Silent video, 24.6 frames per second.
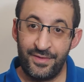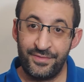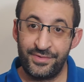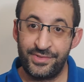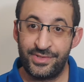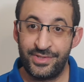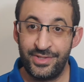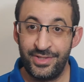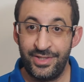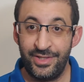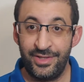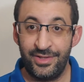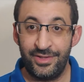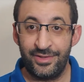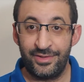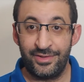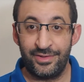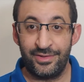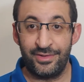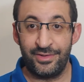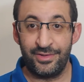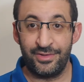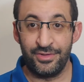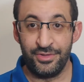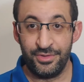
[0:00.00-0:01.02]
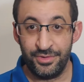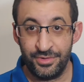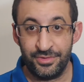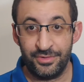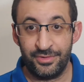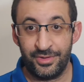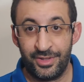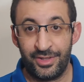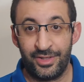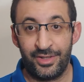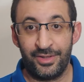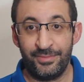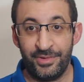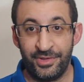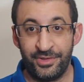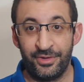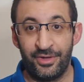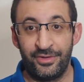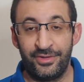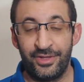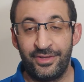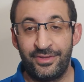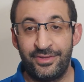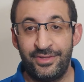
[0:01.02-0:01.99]
see new
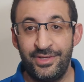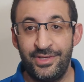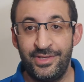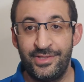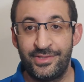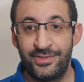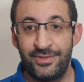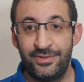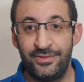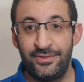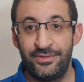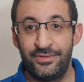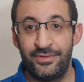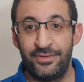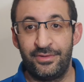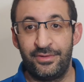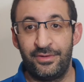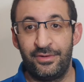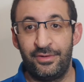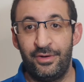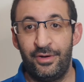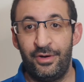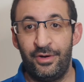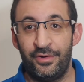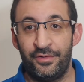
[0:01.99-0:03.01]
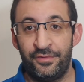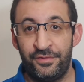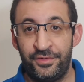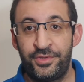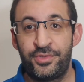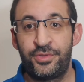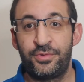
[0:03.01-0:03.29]
method that is off